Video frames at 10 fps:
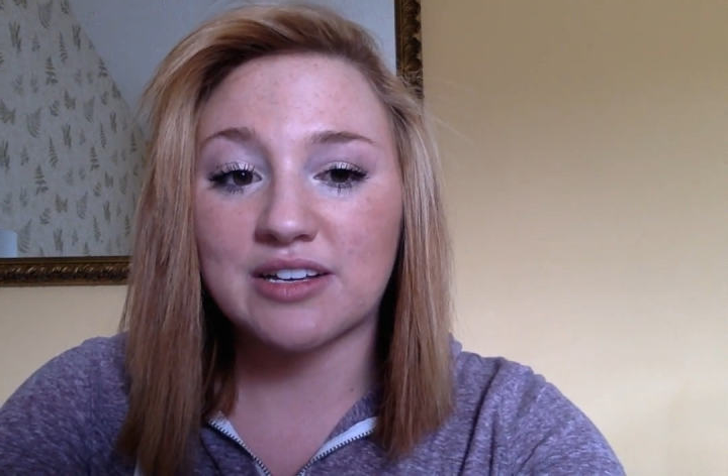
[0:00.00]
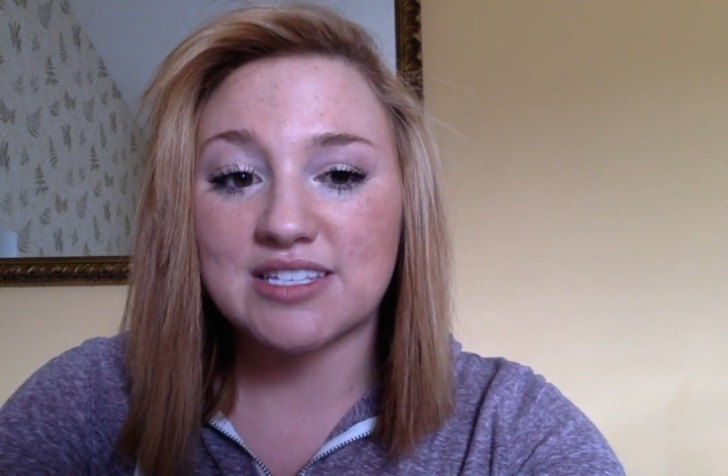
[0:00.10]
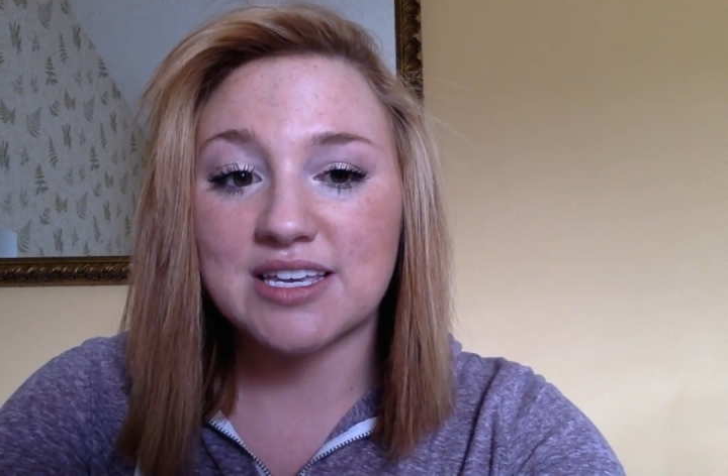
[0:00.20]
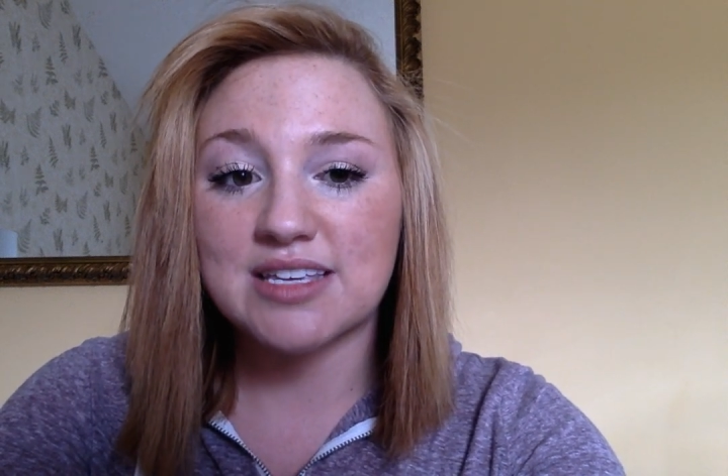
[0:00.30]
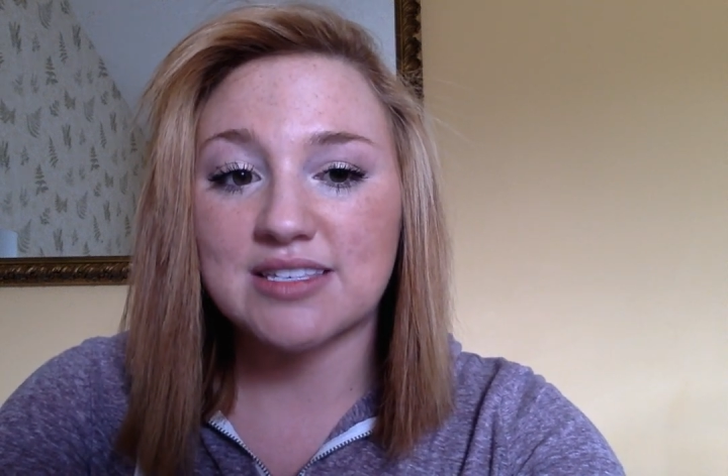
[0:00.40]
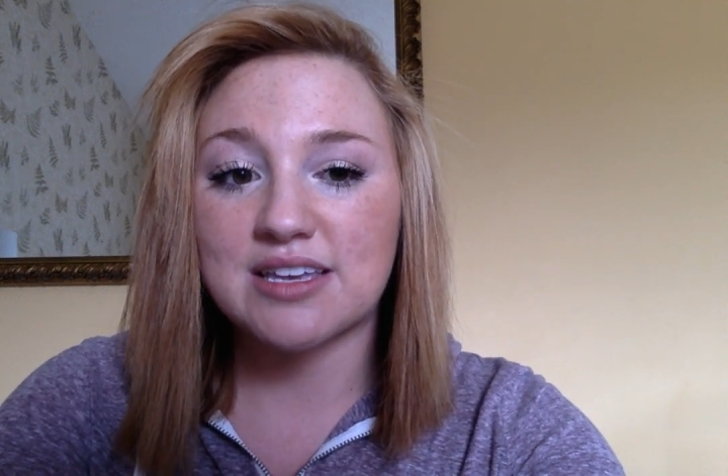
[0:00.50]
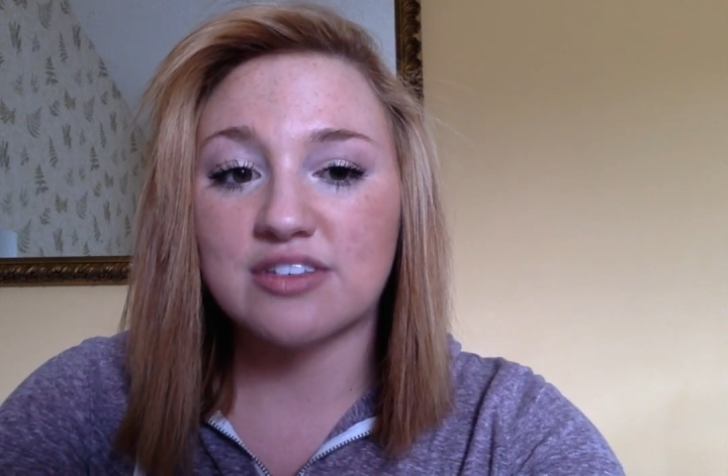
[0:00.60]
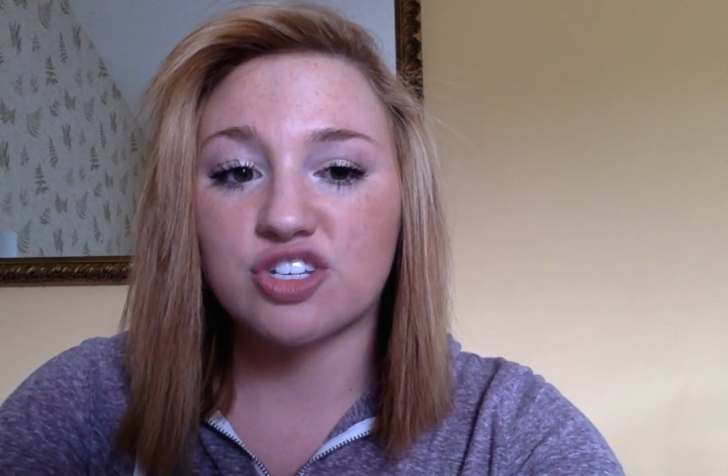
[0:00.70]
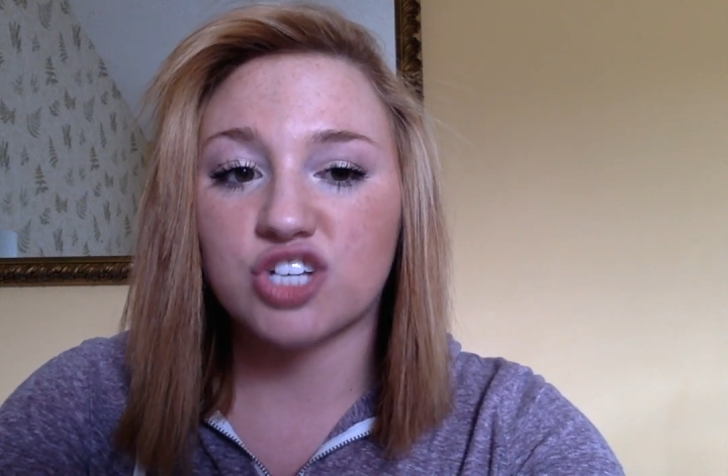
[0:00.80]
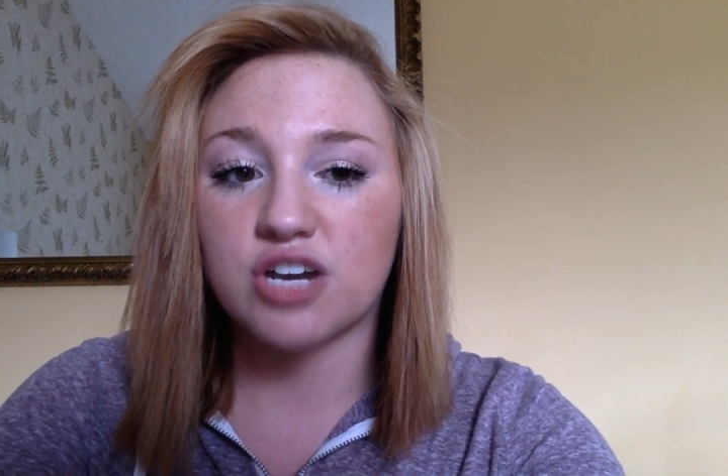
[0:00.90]
else is
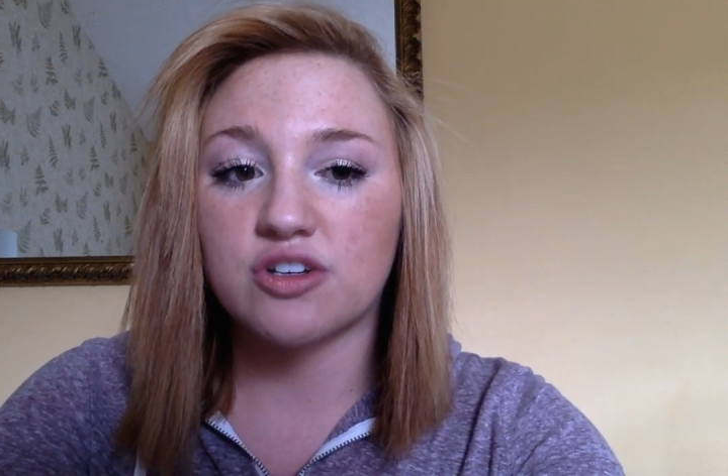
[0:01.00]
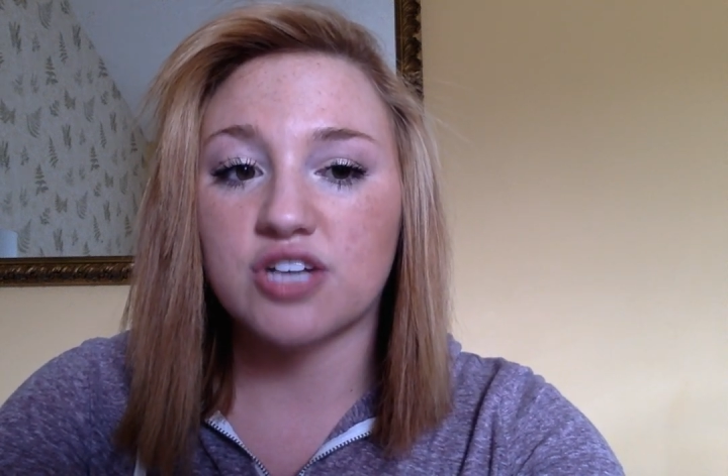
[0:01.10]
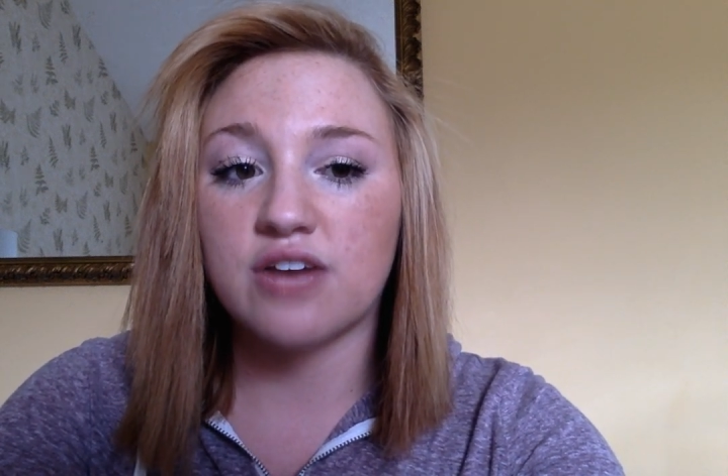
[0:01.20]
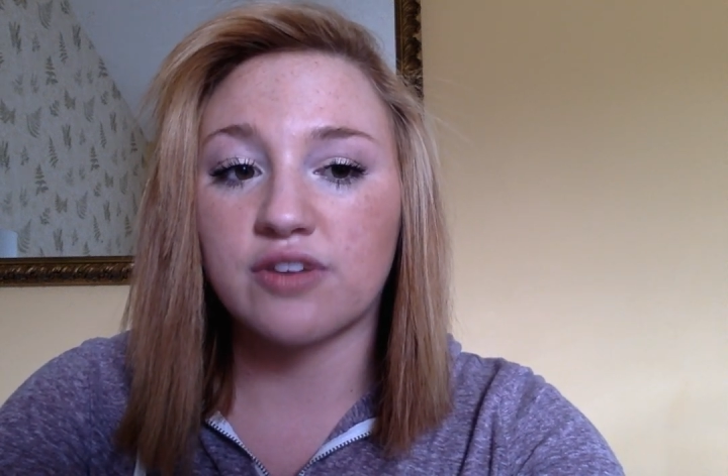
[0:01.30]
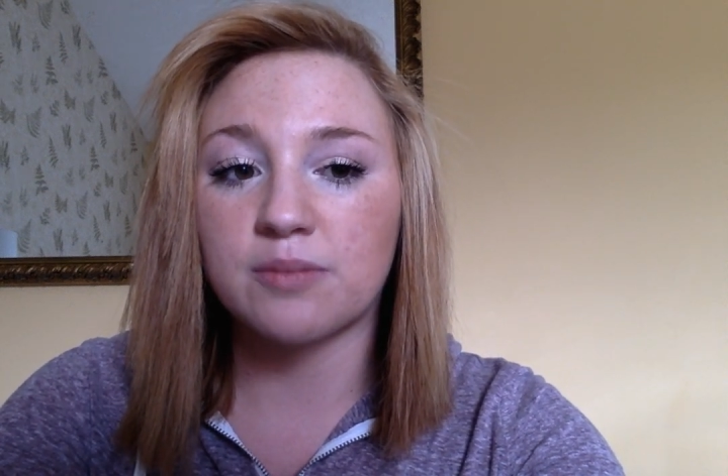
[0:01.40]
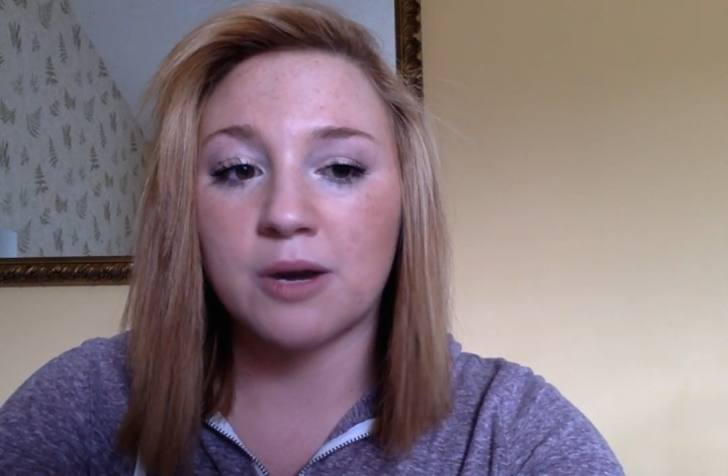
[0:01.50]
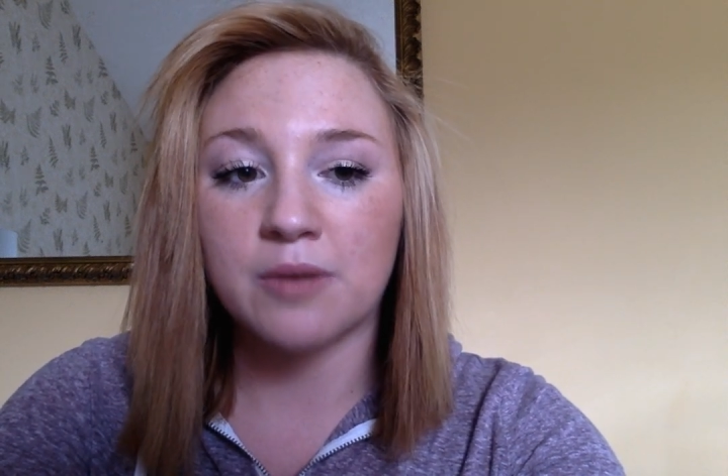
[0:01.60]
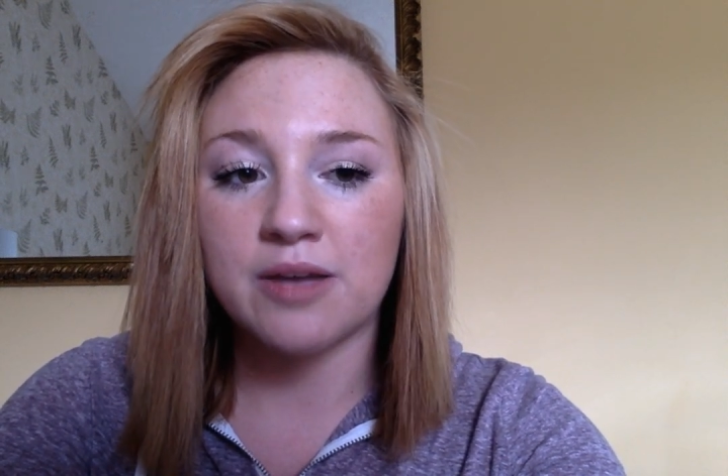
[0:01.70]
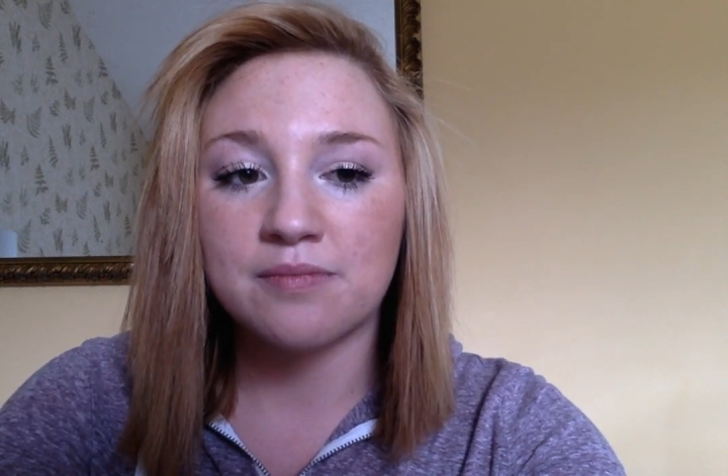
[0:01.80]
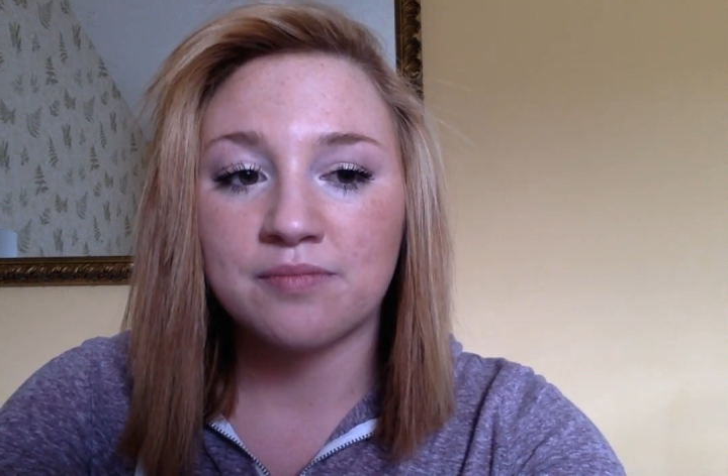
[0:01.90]
and to cherish every
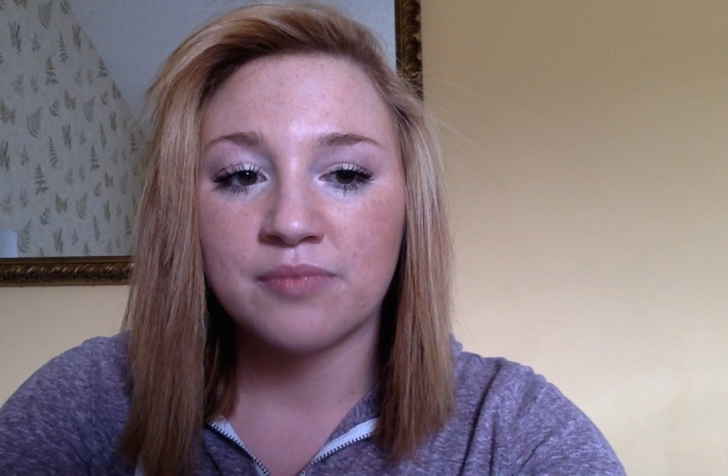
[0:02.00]
moment.